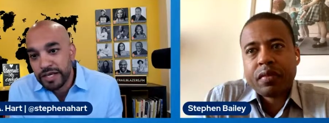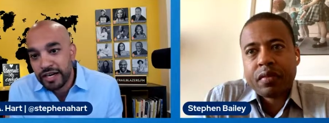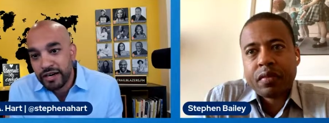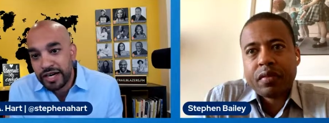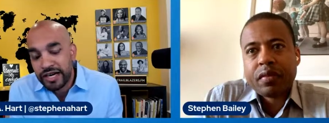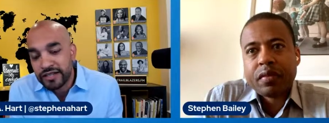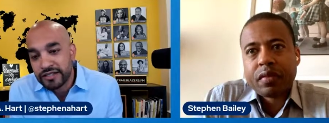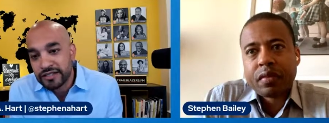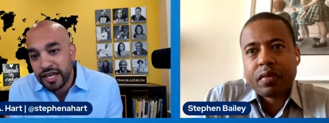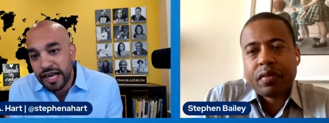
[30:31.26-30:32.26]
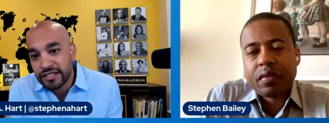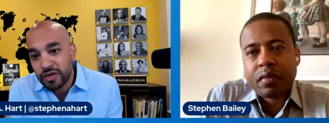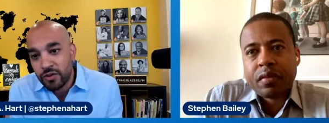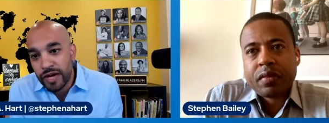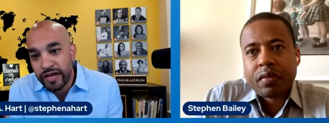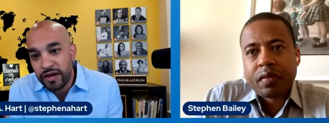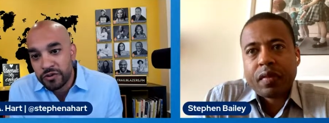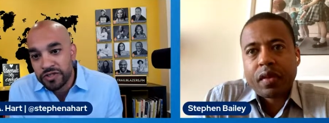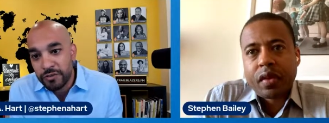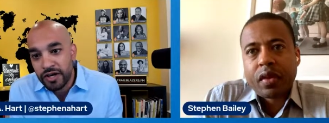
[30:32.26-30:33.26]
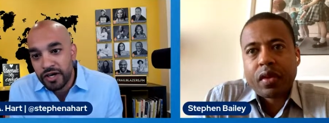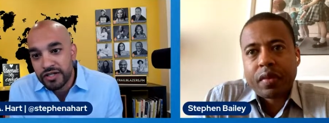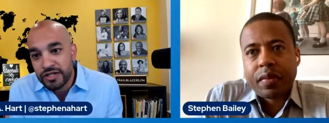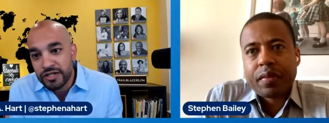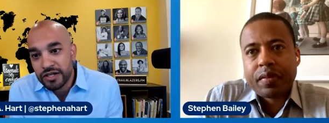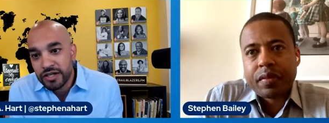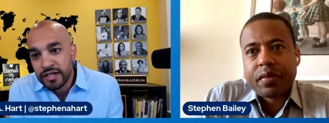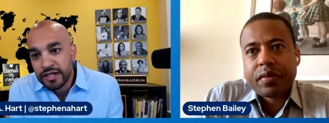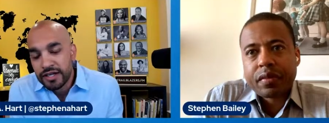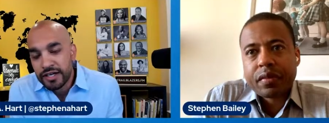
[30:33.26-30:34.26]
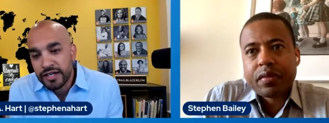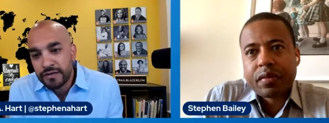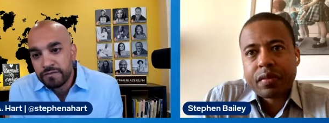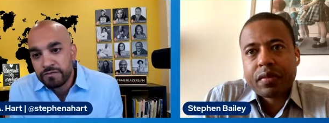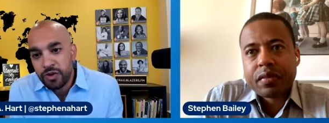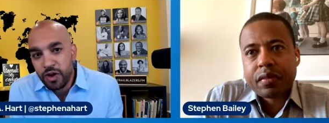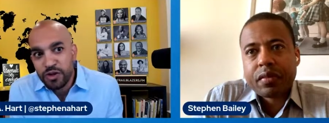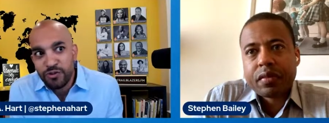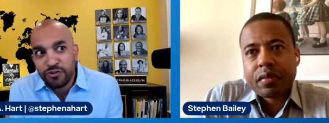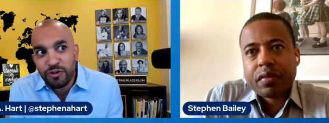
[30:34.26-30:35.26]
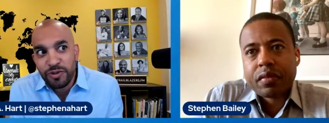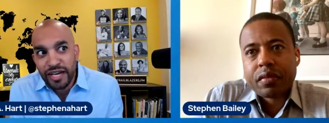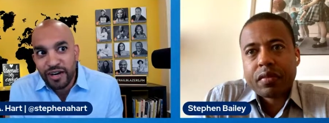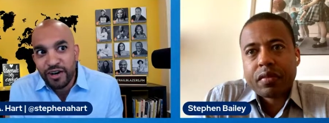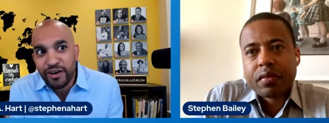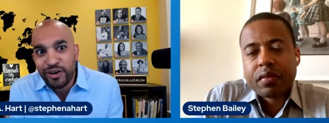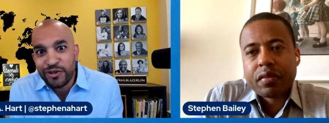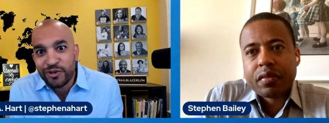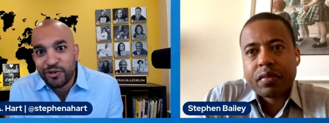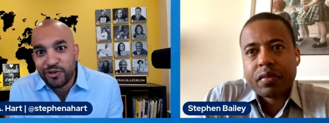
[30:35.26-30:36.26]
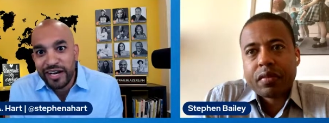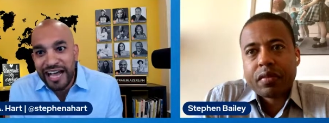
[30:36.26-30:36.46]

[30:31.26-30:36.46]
Speaker 1: you know as as our white counterpart um, are you familiar? Are you an